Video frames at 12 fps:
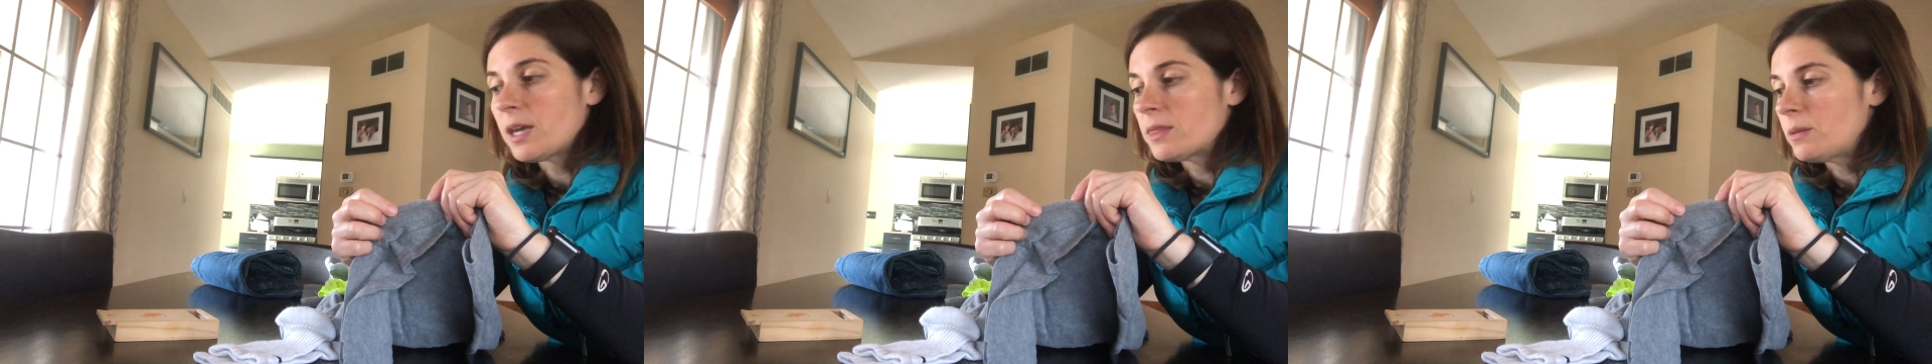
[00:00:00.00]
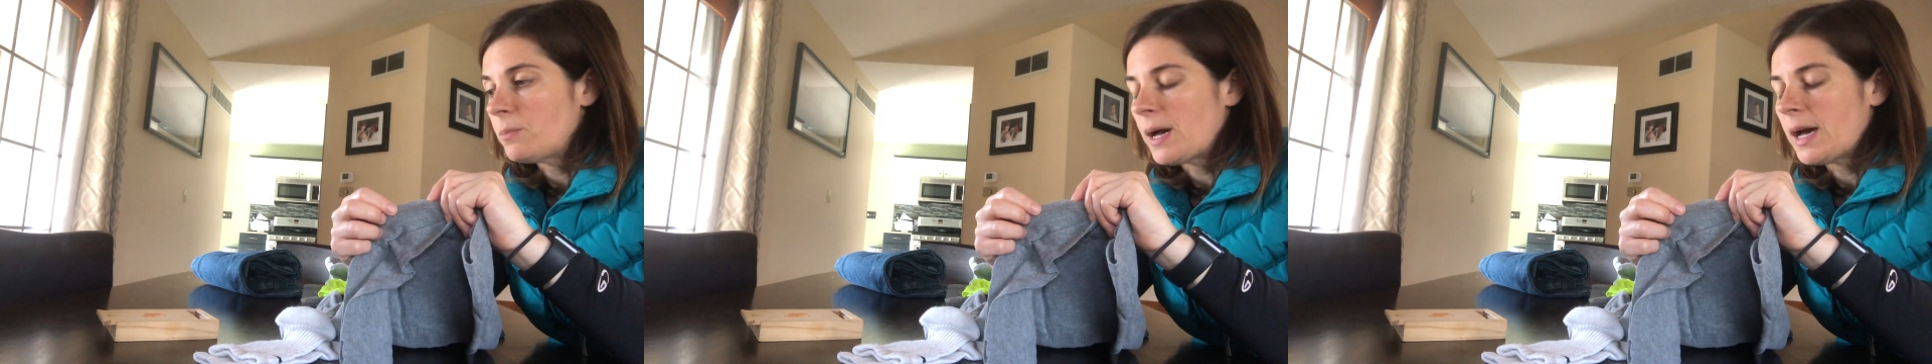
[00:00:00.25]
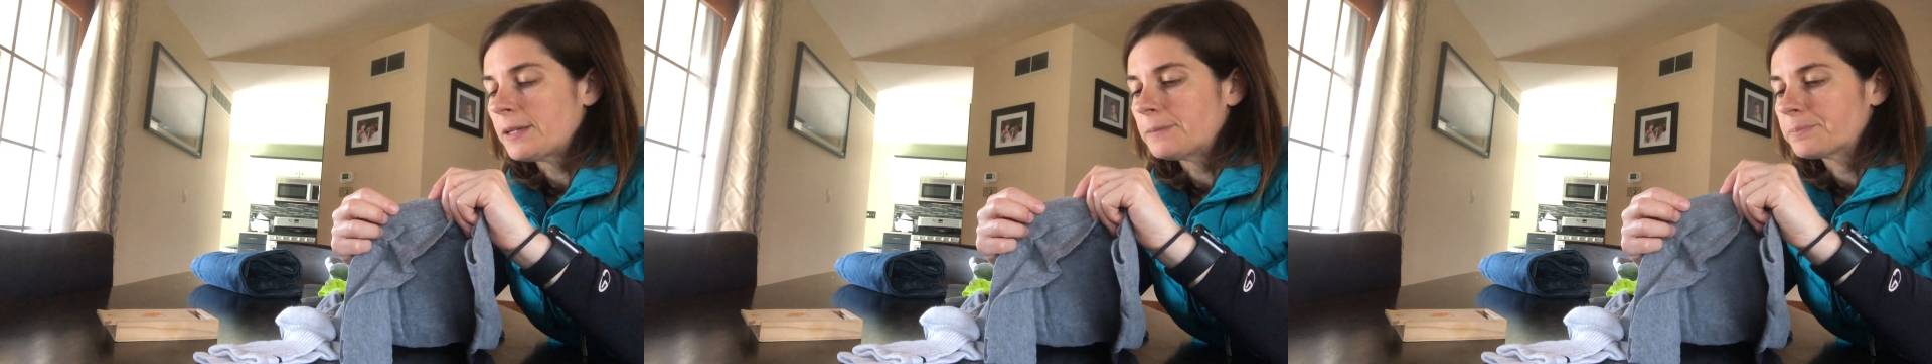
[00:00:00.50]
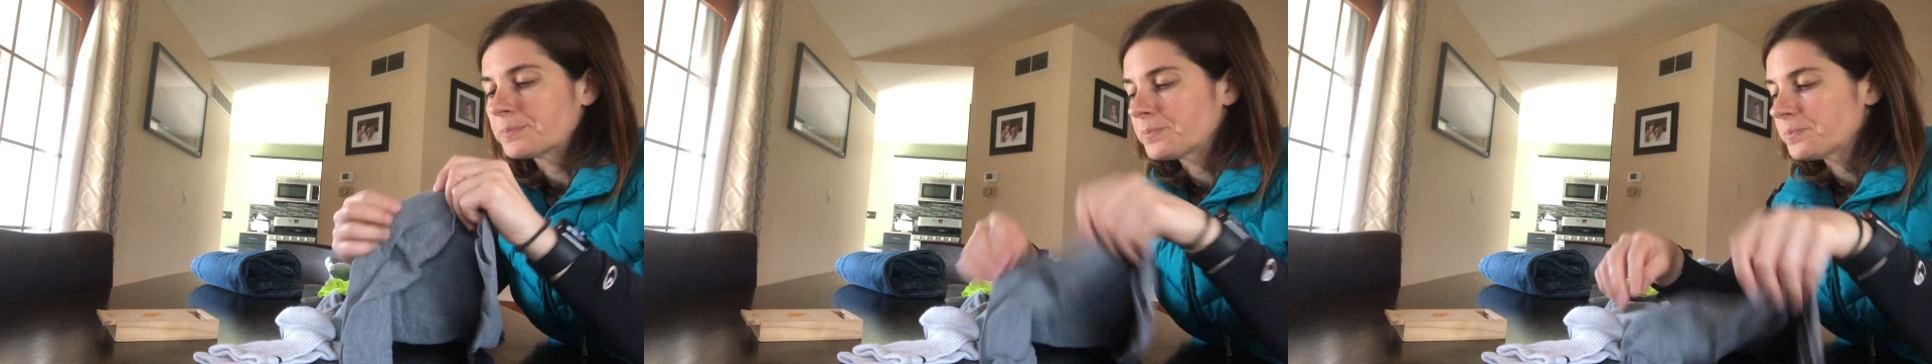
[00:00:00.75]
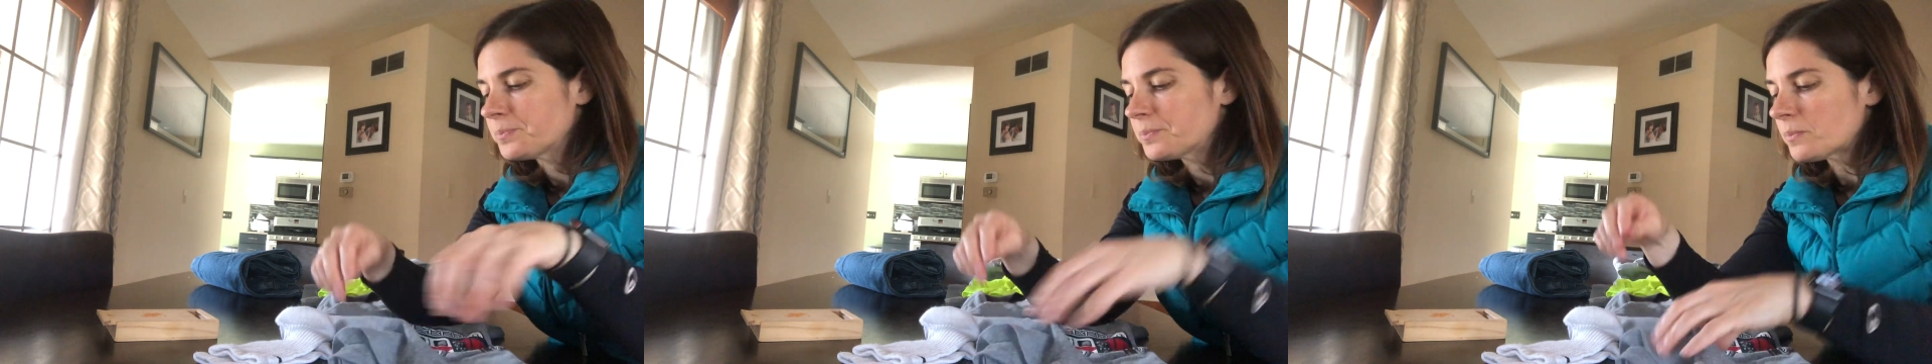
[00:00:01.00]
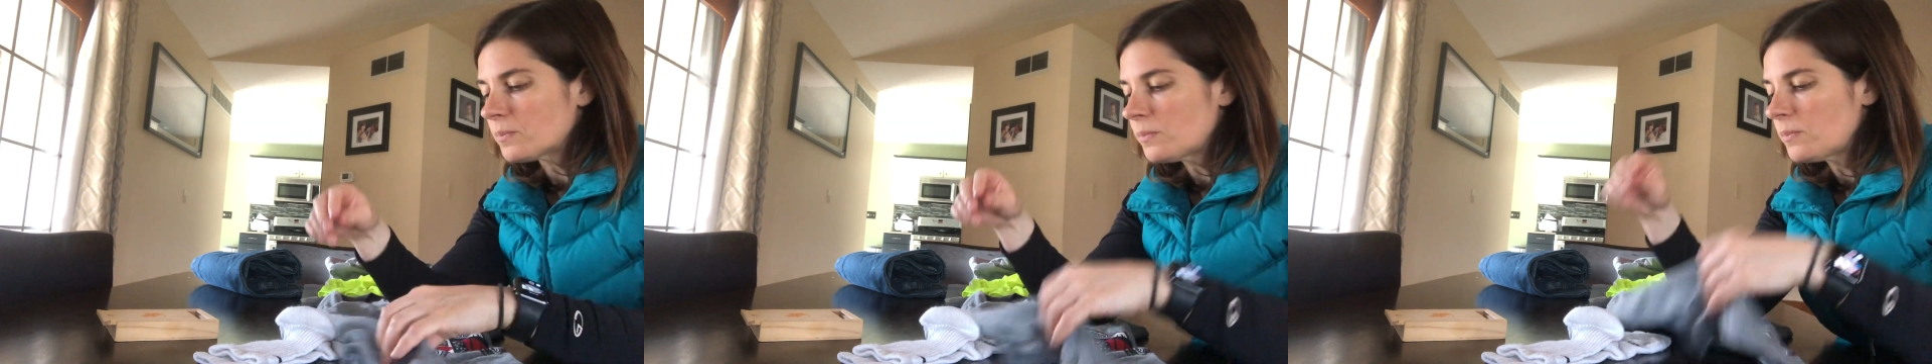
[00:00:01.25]
at the bottom.
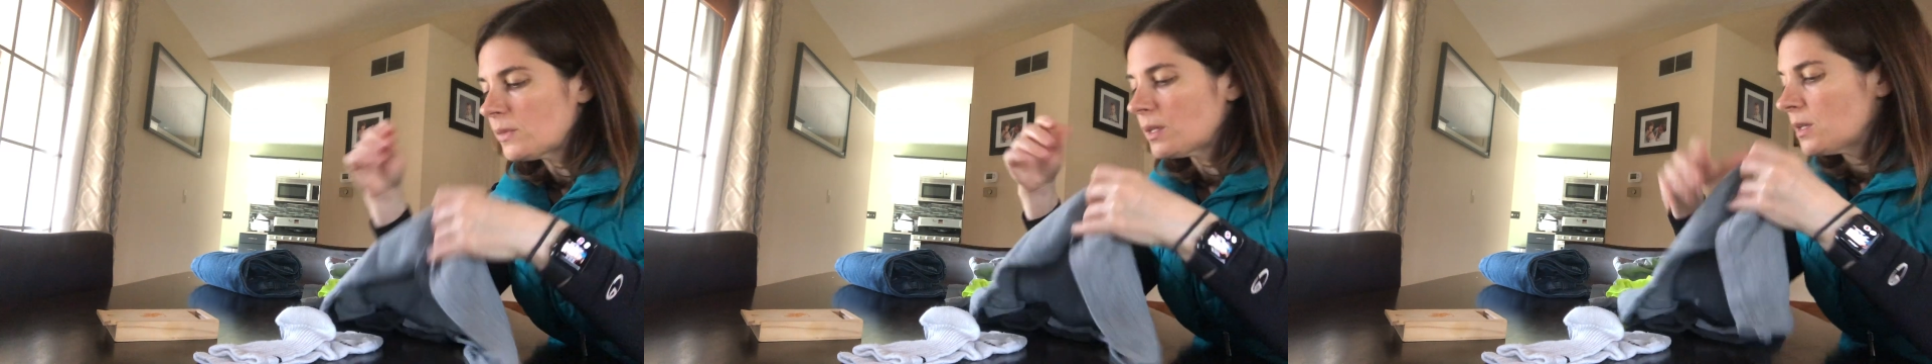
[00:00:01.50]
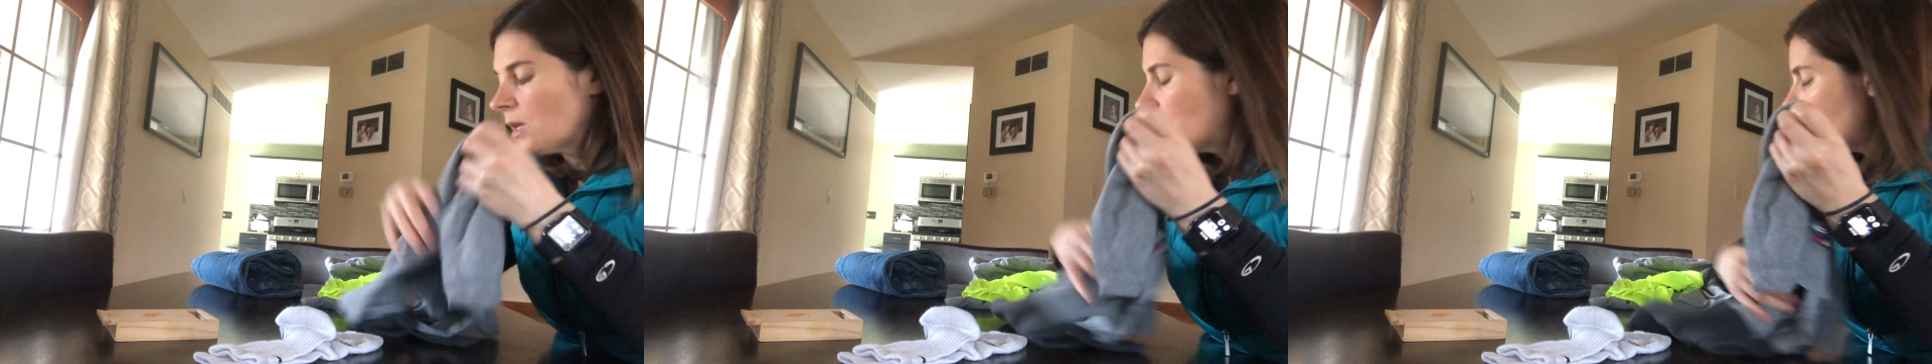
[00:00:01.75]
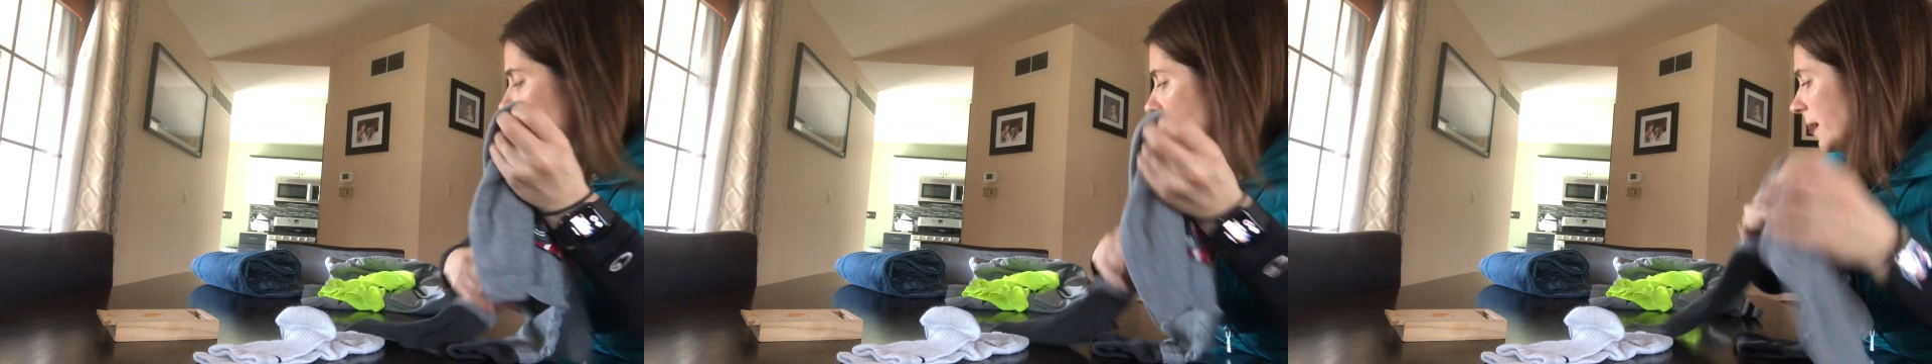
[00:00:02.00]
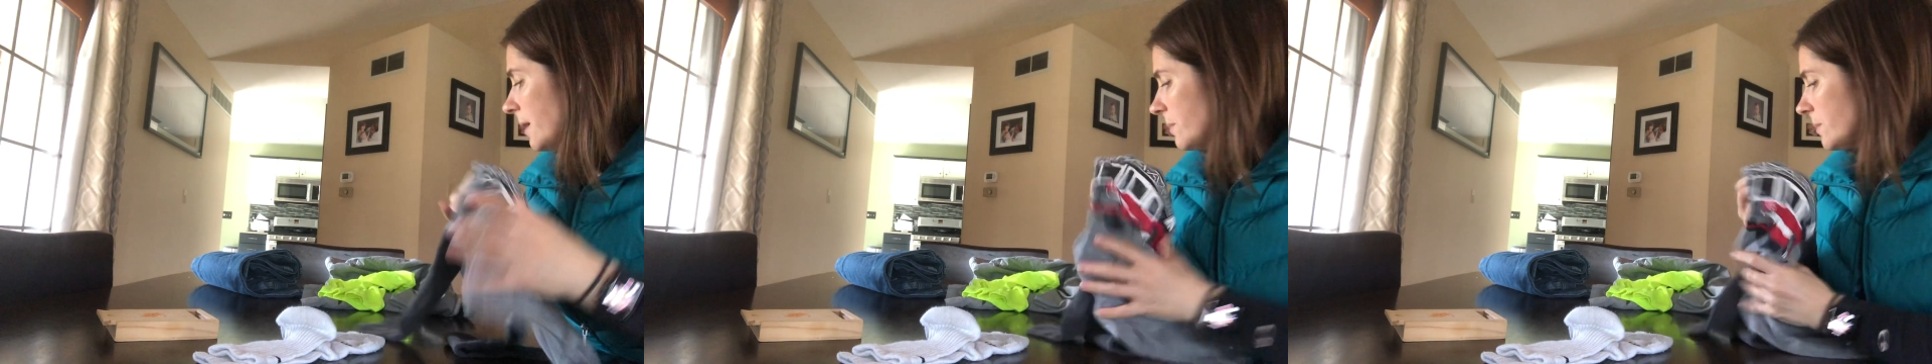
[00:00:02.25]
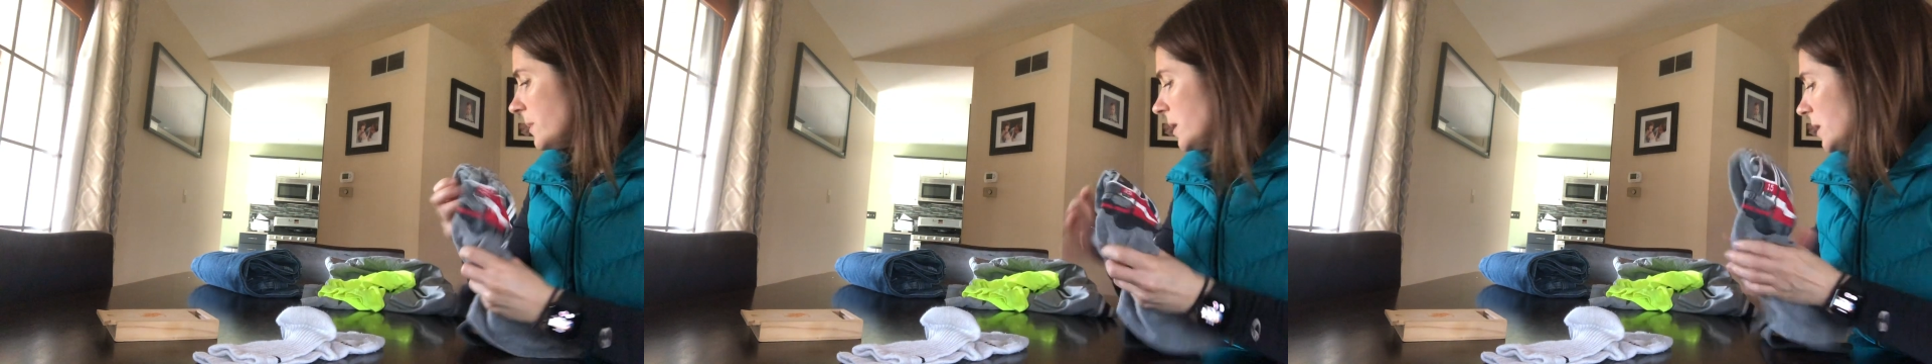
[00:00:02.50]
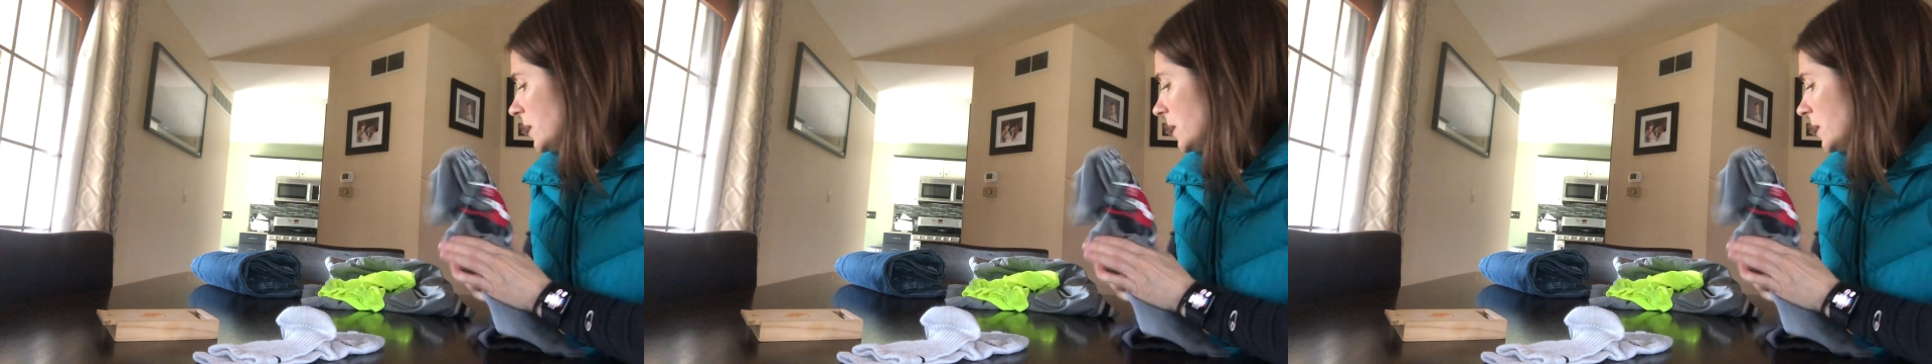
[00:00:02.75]
Um,